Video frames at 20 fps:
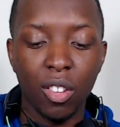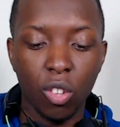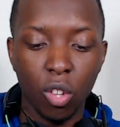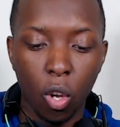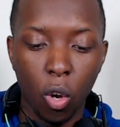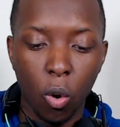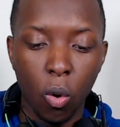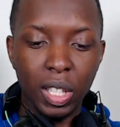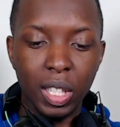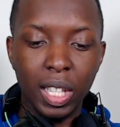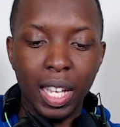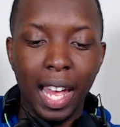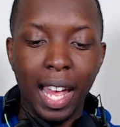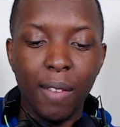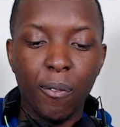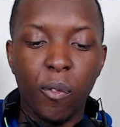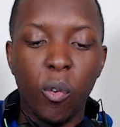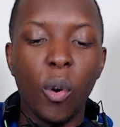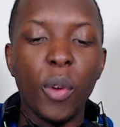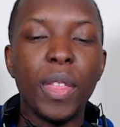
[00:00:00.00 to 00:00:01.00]
So yeah,
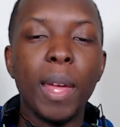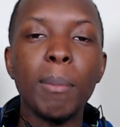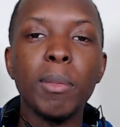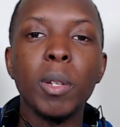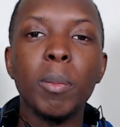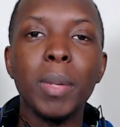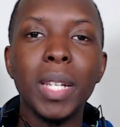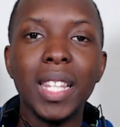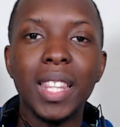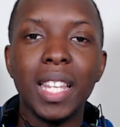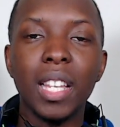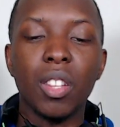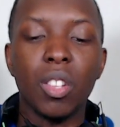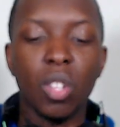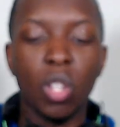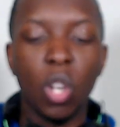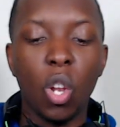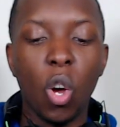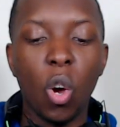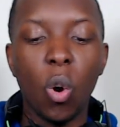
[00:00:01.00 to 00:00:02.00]
for them to be
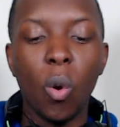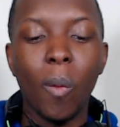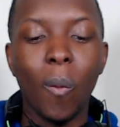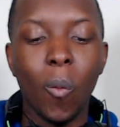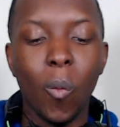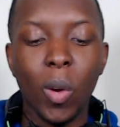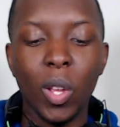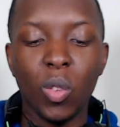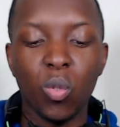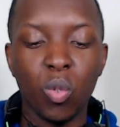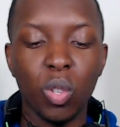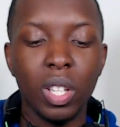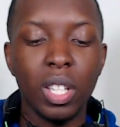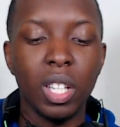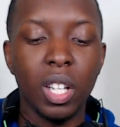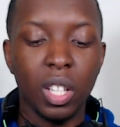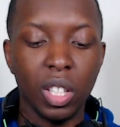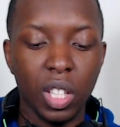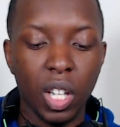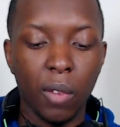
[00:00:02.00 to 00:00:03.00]
this low was really
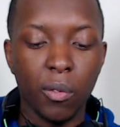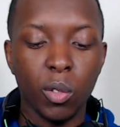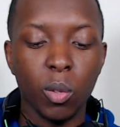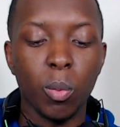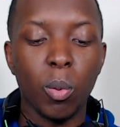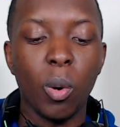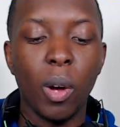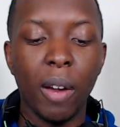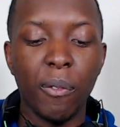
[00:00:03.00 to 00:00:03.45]
uncomfortable.